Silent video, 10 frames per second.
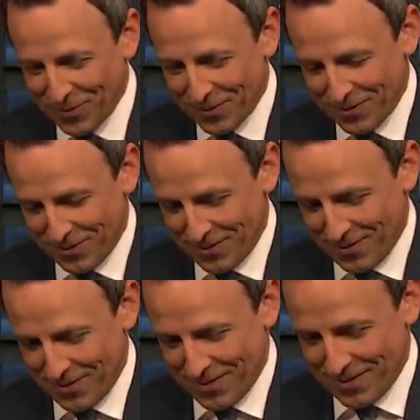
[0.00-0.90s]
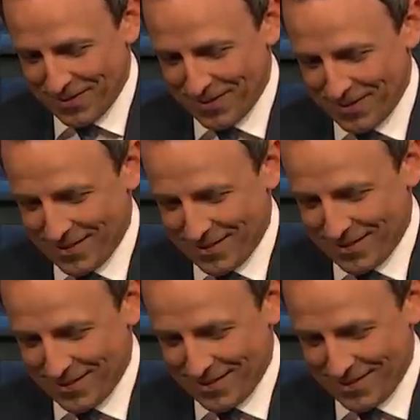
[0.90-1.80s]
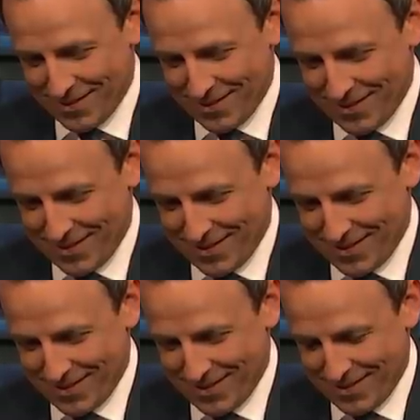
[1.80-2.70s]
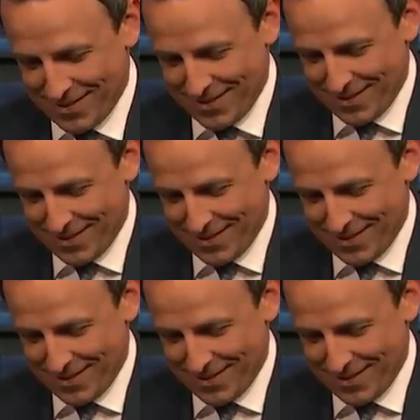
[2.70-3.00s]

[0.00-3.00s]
[no speech]